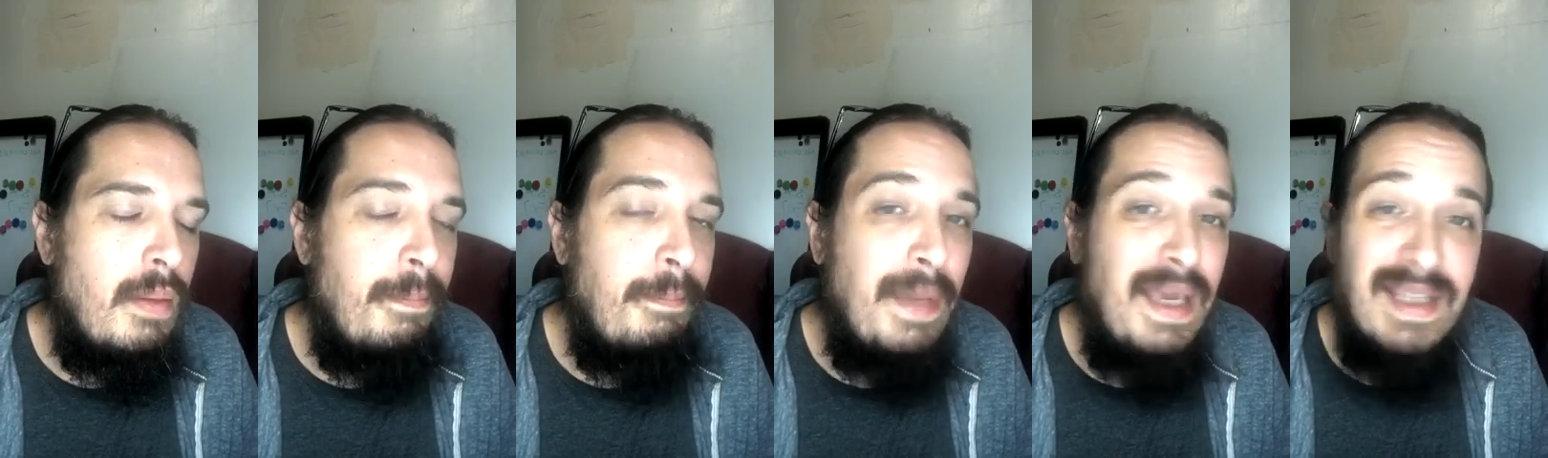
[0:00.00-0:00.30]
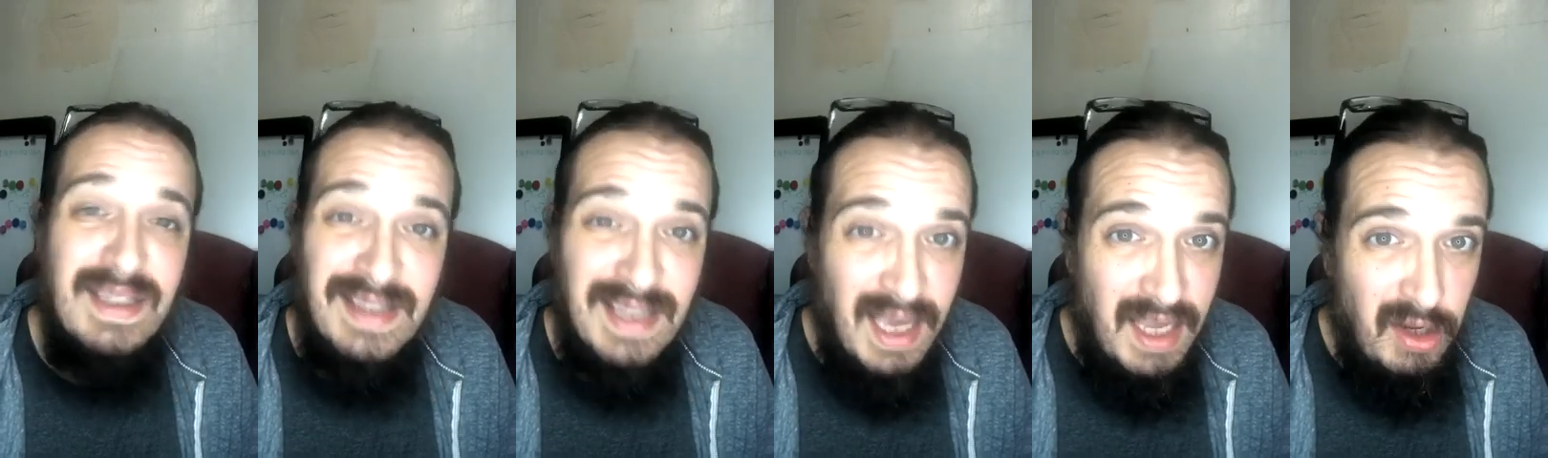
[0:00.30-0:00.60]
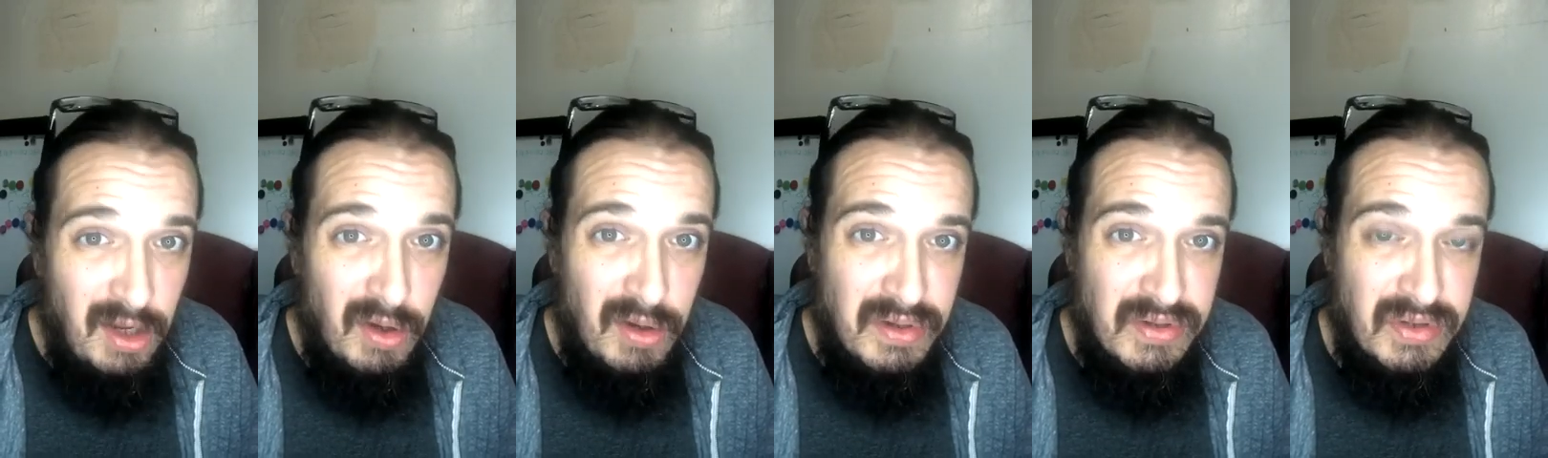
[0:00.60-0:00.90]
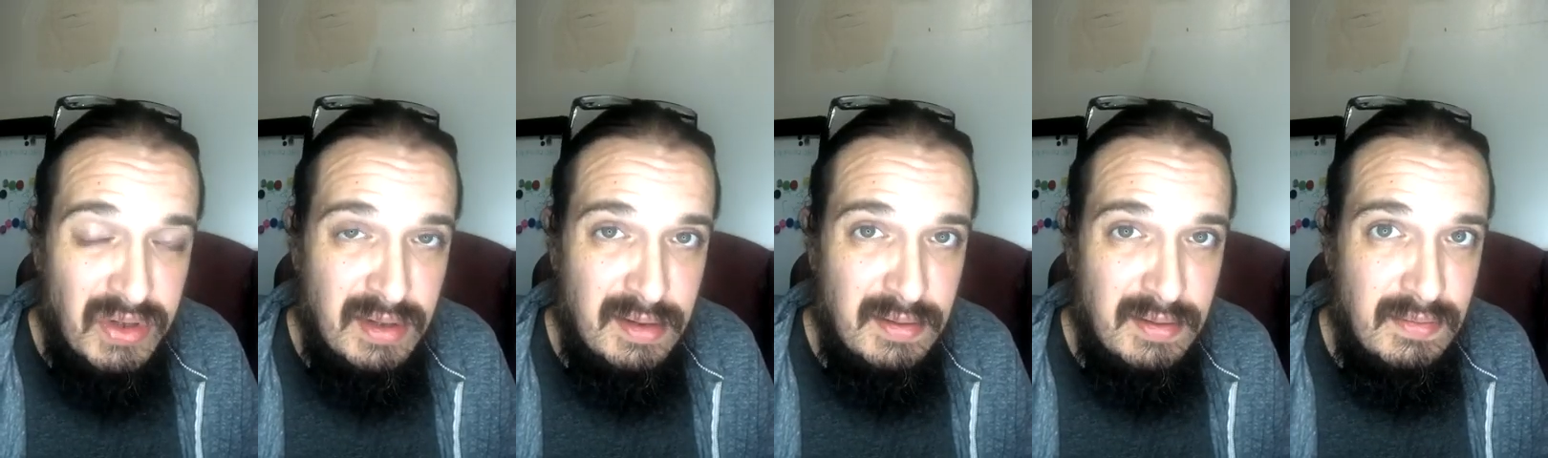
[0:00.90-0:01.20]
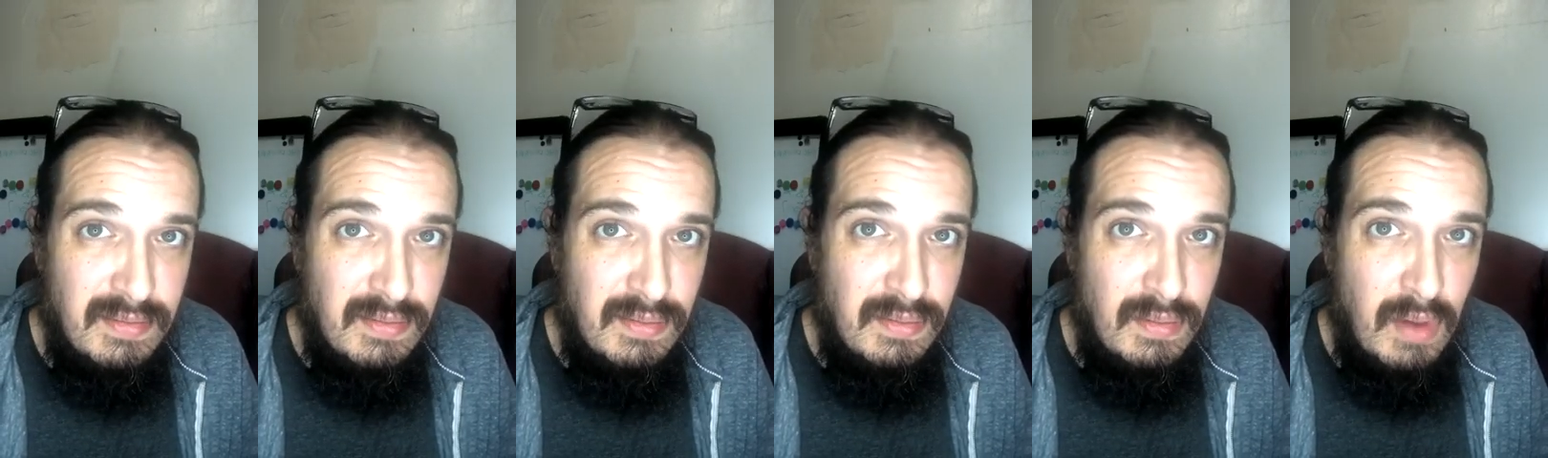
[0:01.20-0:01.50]
misterios,
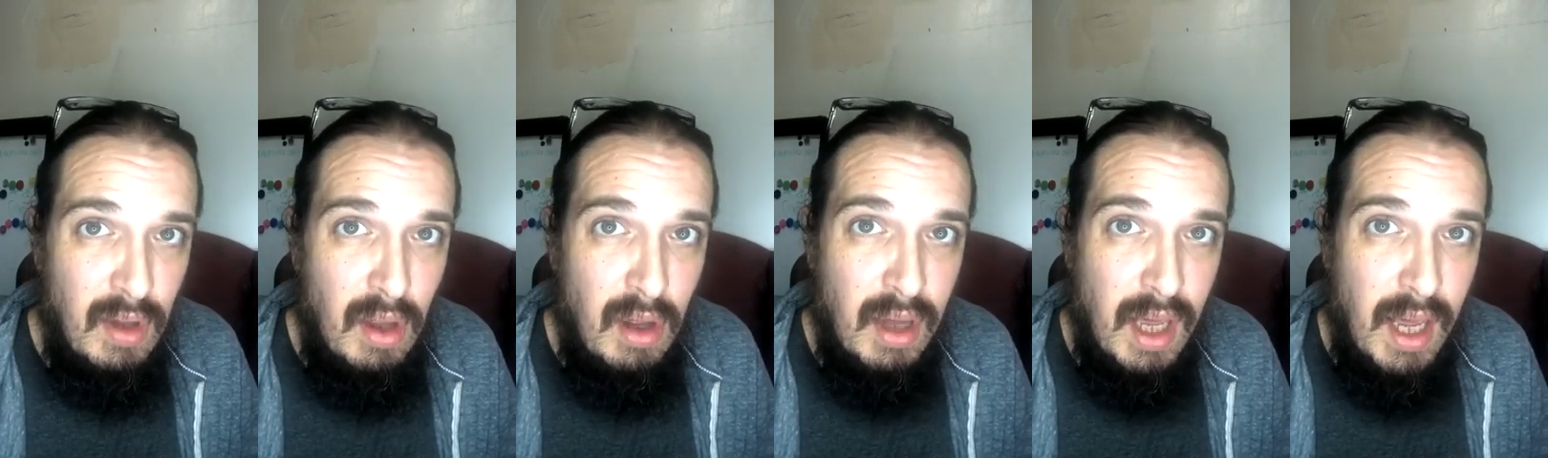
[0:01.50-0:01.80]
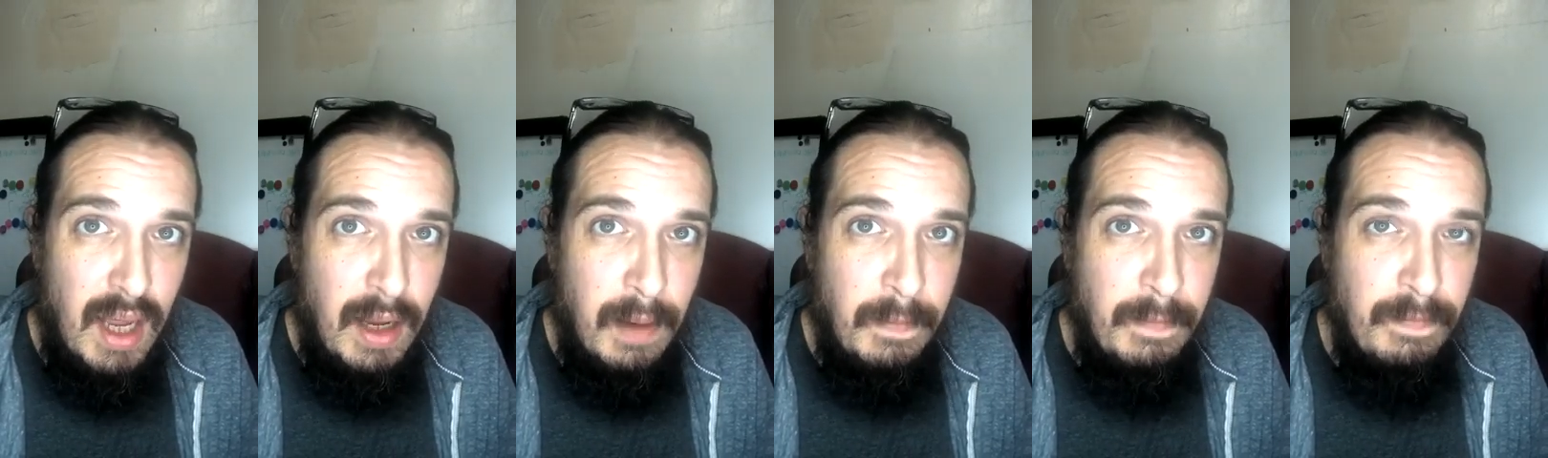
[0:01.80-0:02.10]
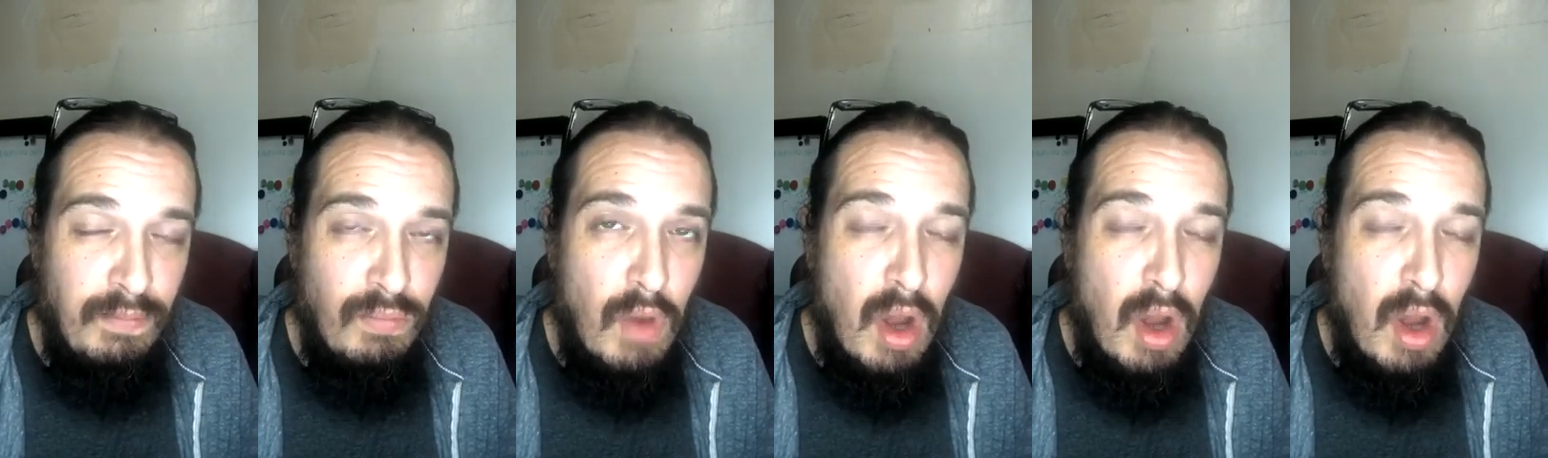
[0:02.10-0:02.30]
okay,